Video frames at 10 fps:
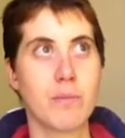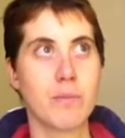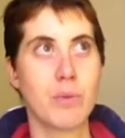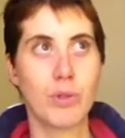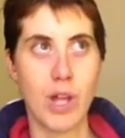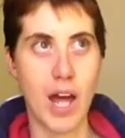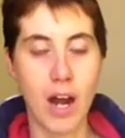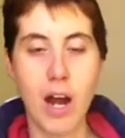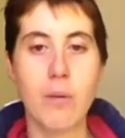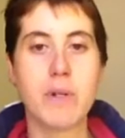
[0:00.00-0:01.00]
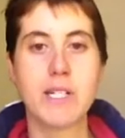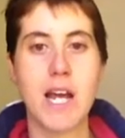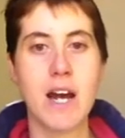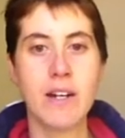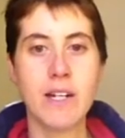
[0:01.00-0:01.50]
put that armour
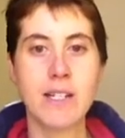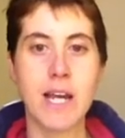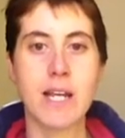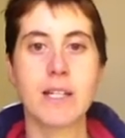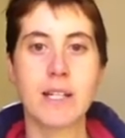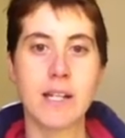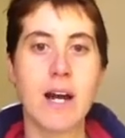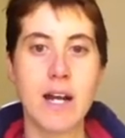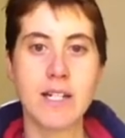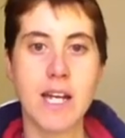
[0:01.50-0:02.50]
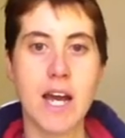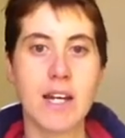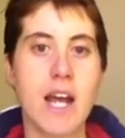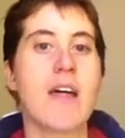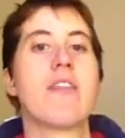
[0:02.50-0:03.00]
down and taken the guard
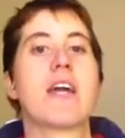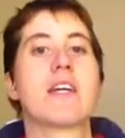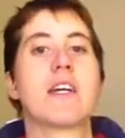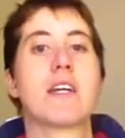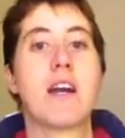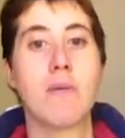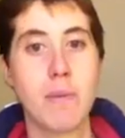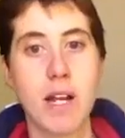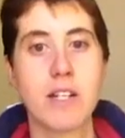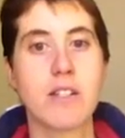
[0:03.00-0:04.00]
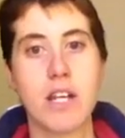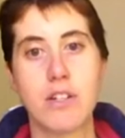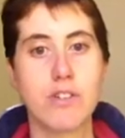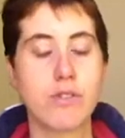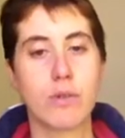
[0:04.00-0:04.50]
down, and they can come back to their
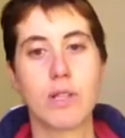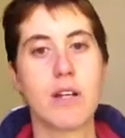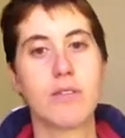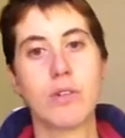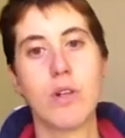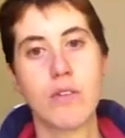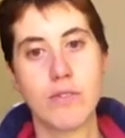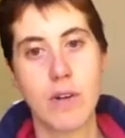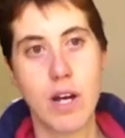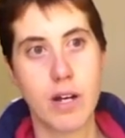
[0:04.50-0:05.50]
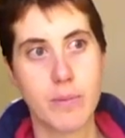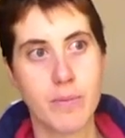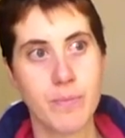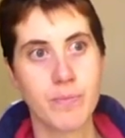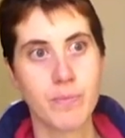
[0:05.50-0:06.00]
usual level of
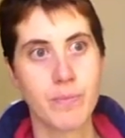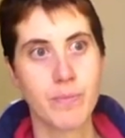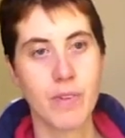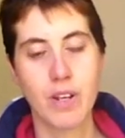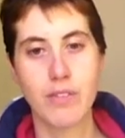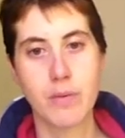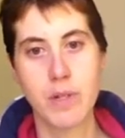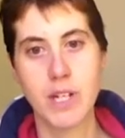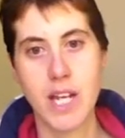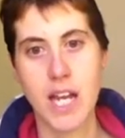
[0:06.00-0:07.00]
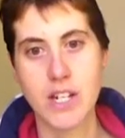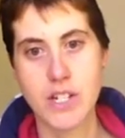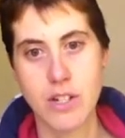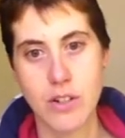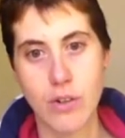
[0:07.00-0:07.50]

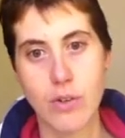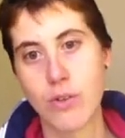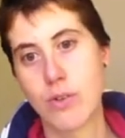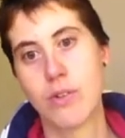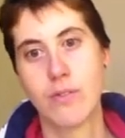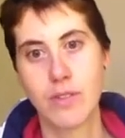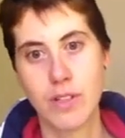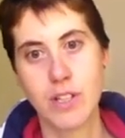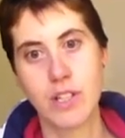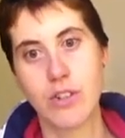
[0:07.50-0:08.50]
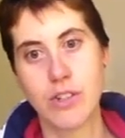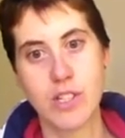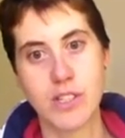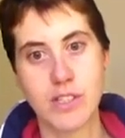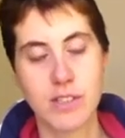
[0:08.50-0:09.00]
communication, or
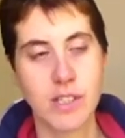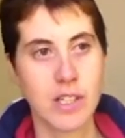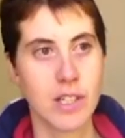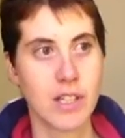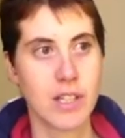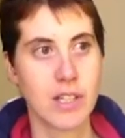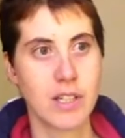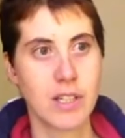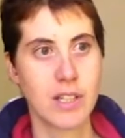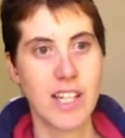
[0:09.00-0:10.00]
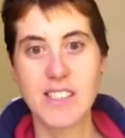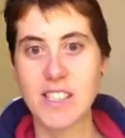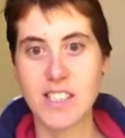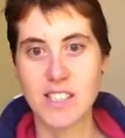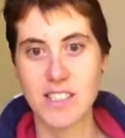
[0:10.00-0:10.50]
just
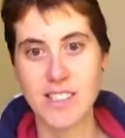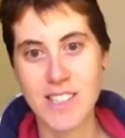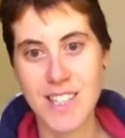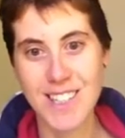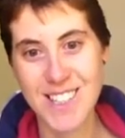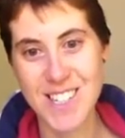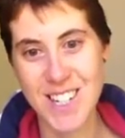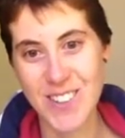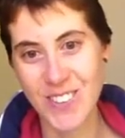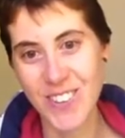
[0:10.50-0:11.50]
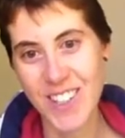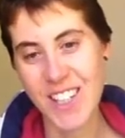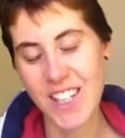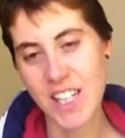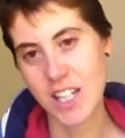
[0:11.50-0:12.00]
existence in general.
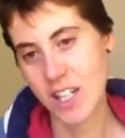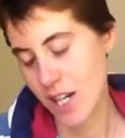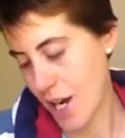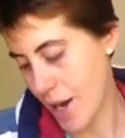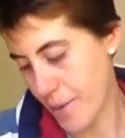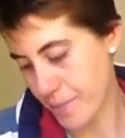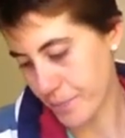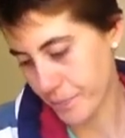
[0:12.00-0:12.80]
I